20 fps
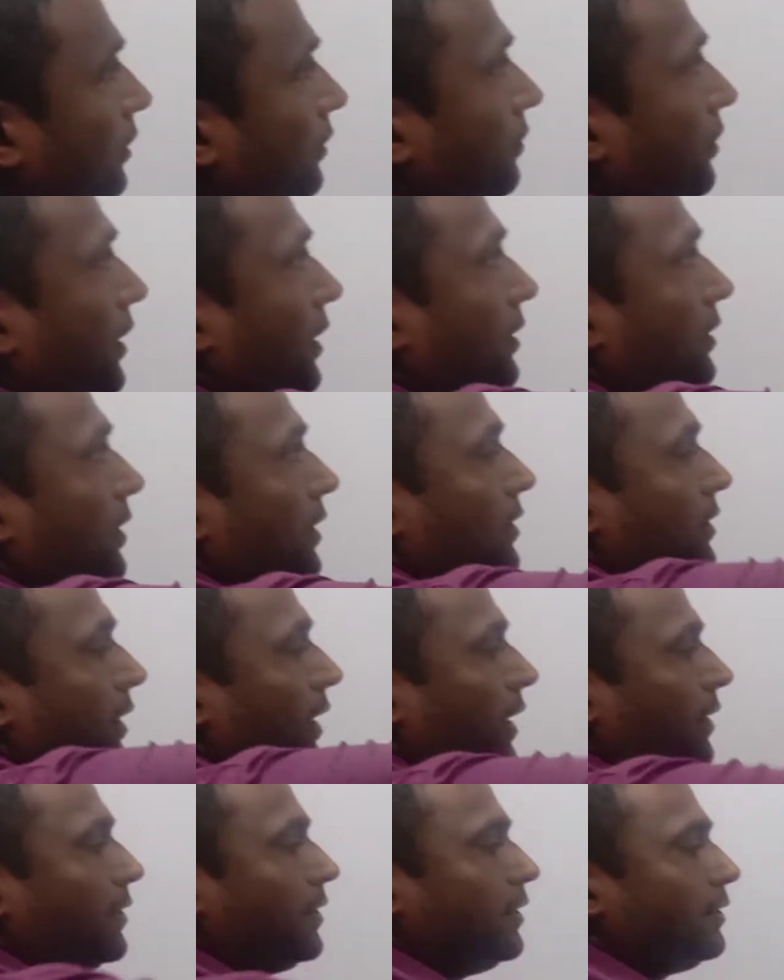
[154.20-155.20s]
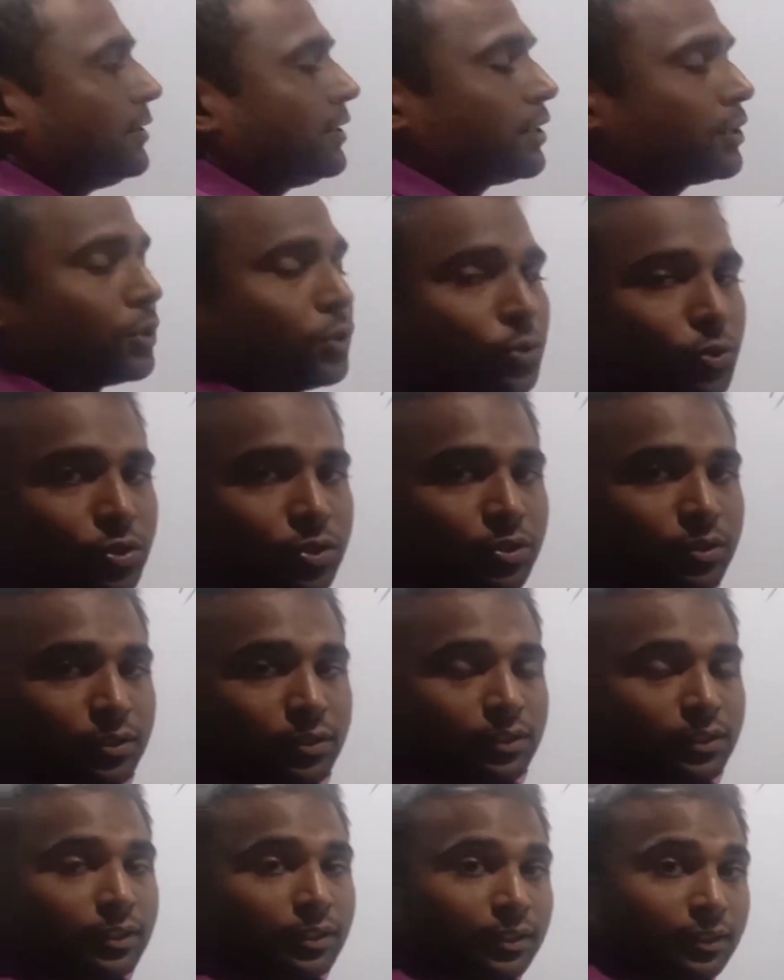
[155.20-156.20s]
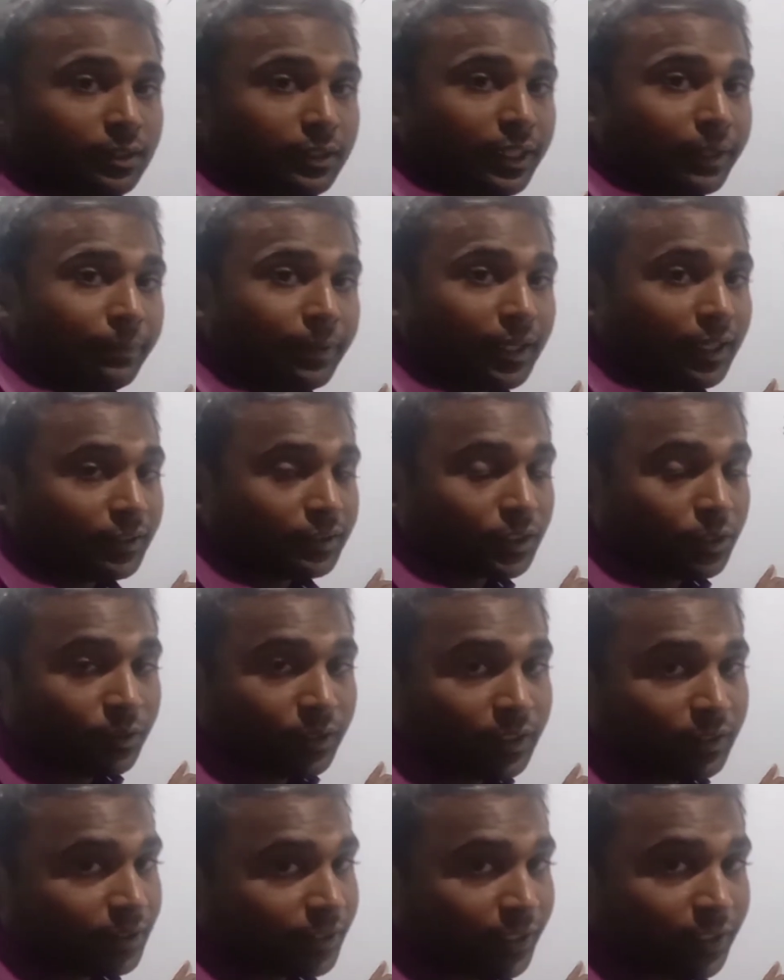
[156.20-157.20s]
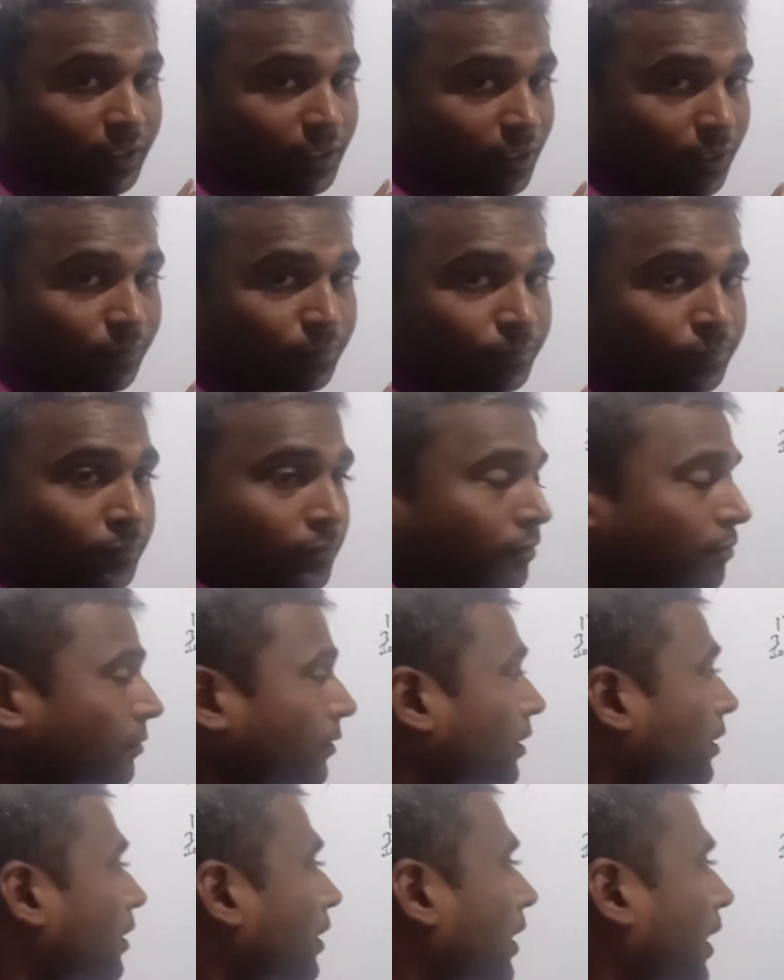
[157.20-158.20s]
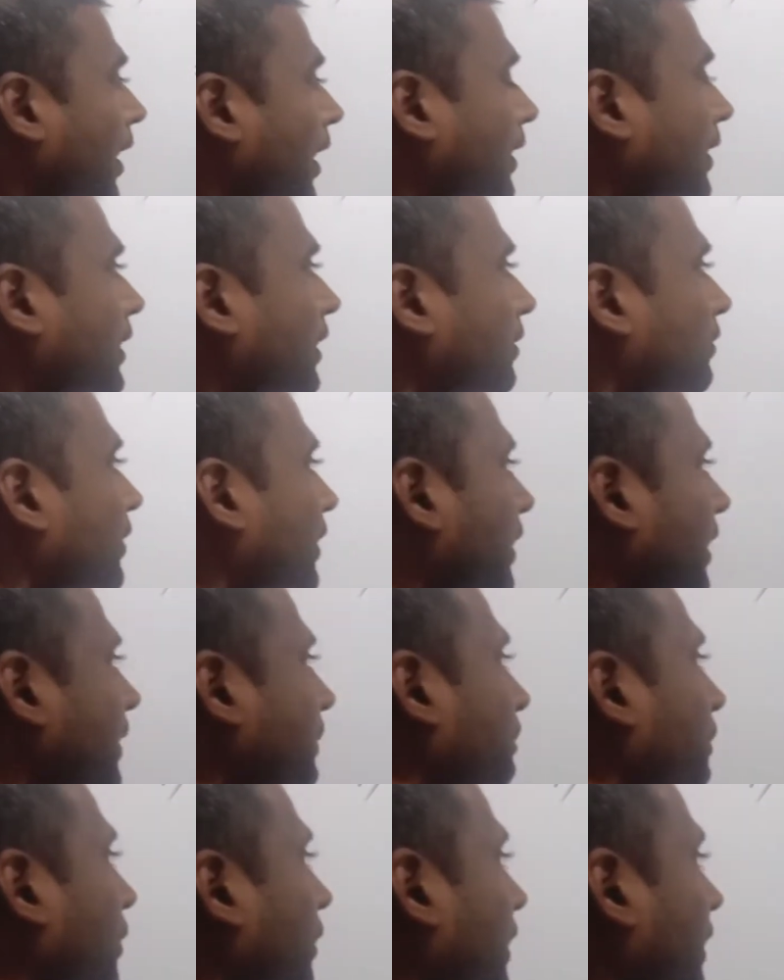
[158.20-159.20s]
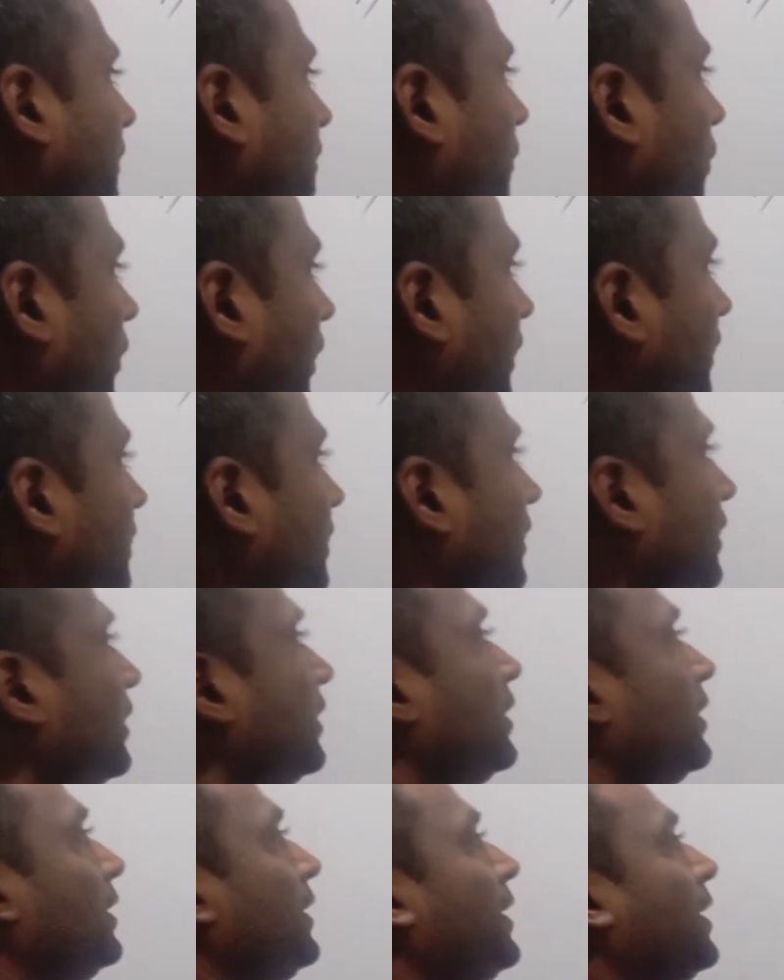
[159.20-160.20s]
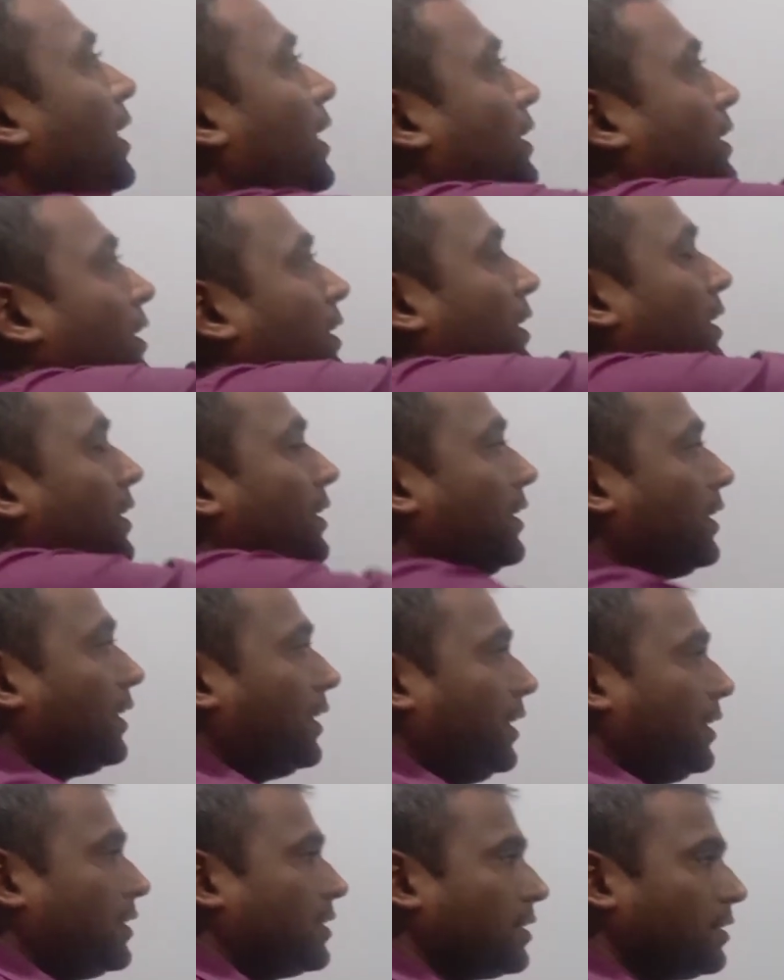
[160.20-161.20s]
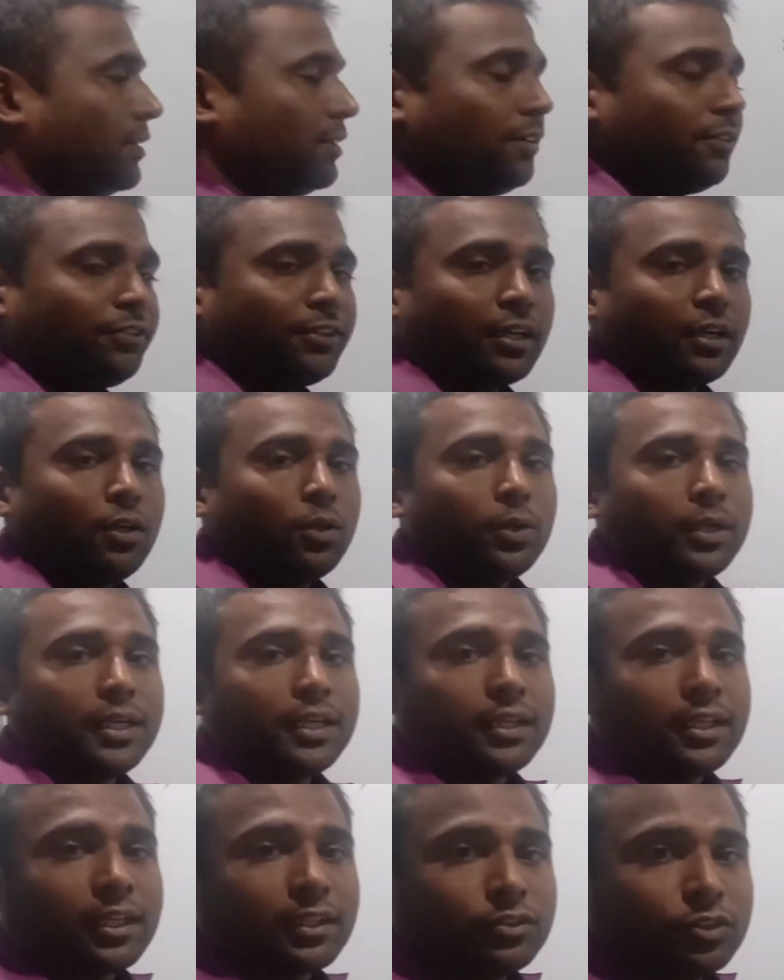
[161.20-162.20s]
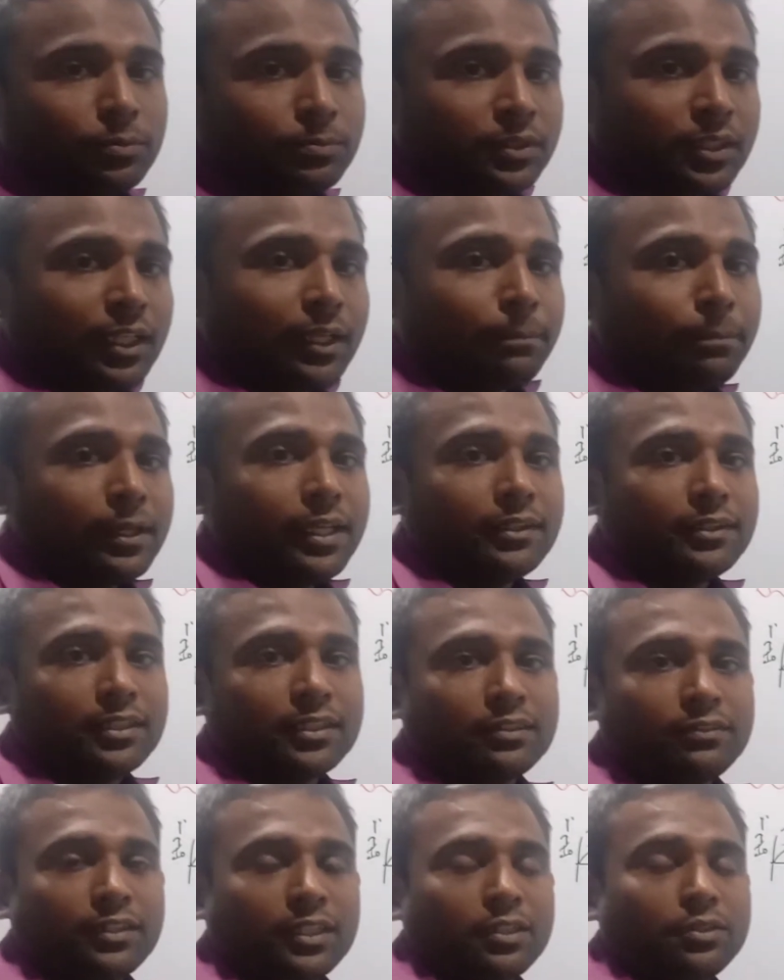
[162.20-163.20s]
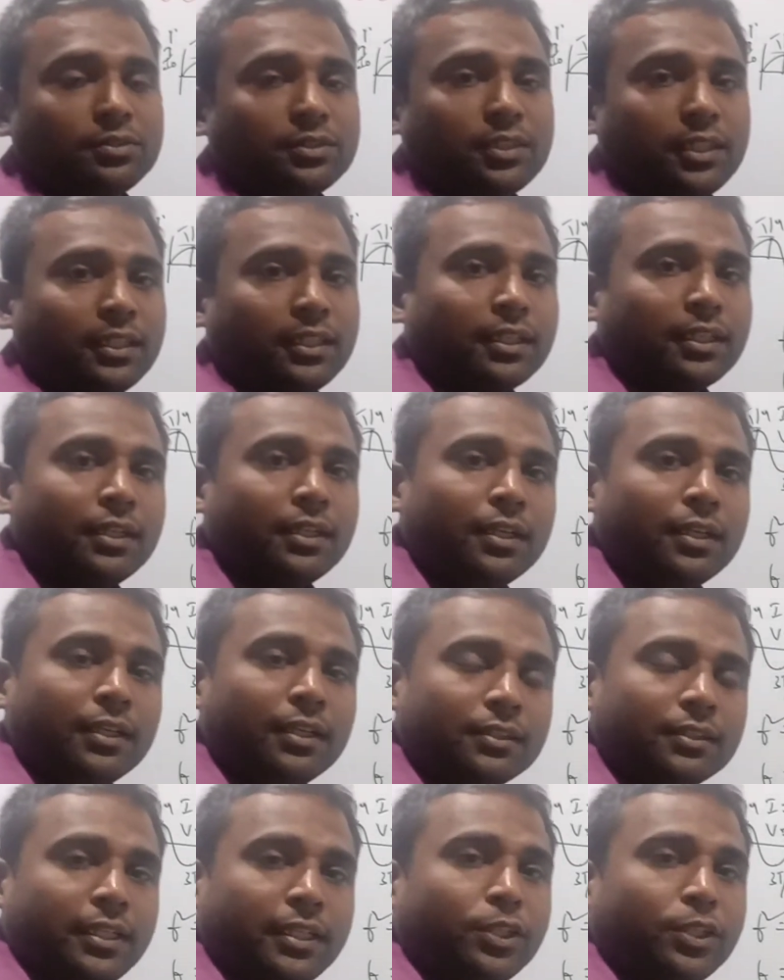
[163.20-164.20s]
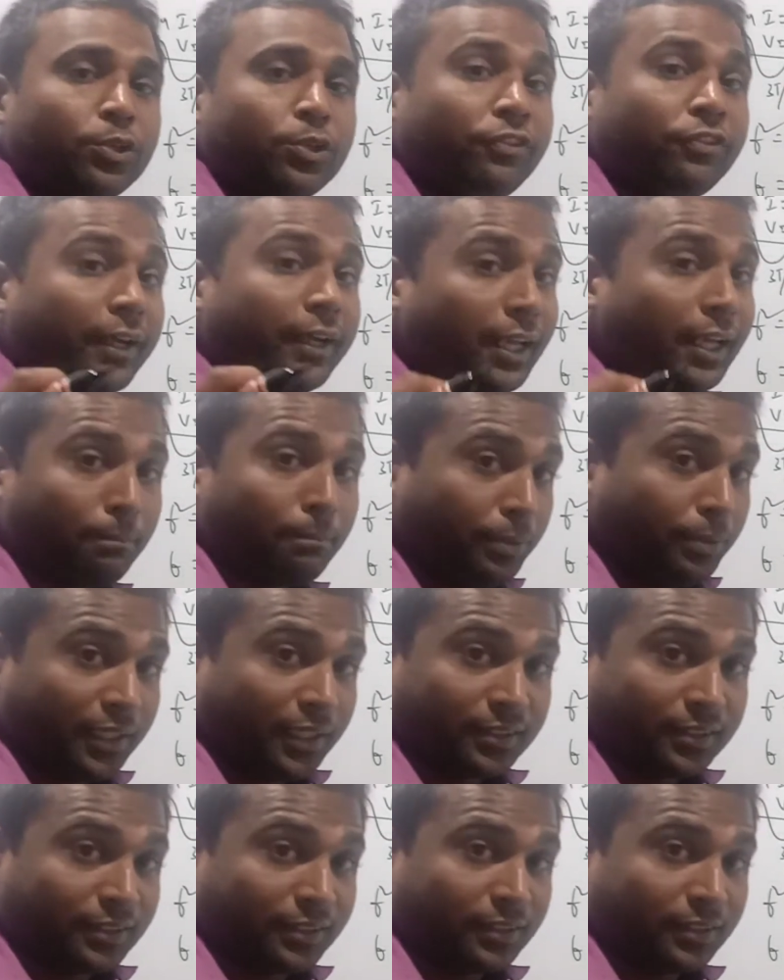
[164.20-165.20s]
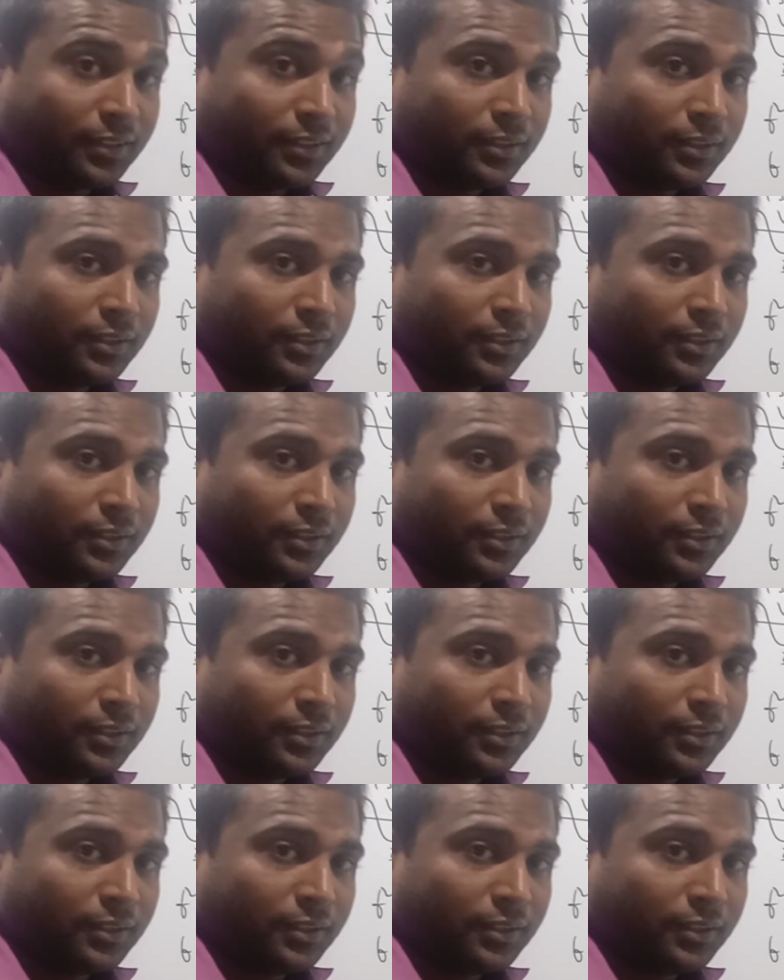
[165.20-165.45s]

for this AC circuit. They may ask you in the CET. And here very important point, here alternating current for lower consumption appliances we are using 3 to 5 amperes.